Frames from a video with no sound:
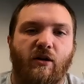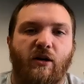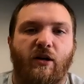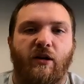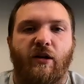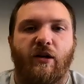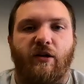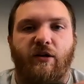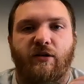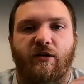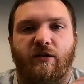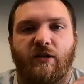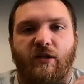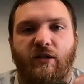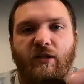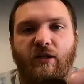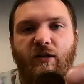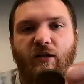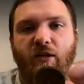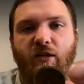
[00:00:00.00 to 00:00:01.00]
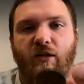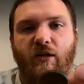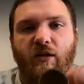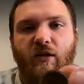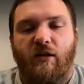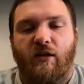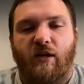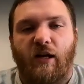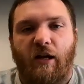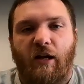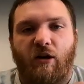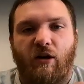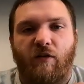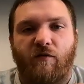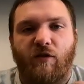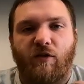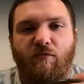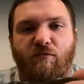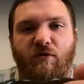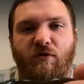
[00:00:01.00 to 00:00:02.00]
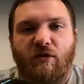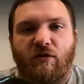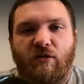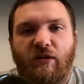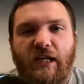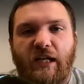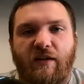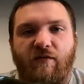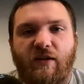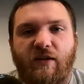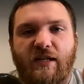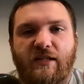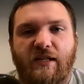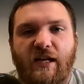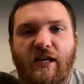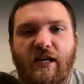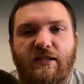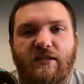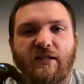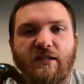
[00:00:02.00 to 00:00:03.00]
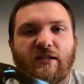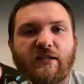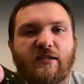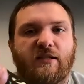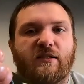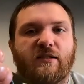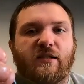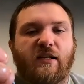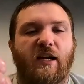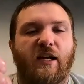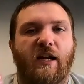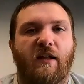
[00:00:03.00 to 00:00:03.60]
And then you see, I don't know if you leave these as this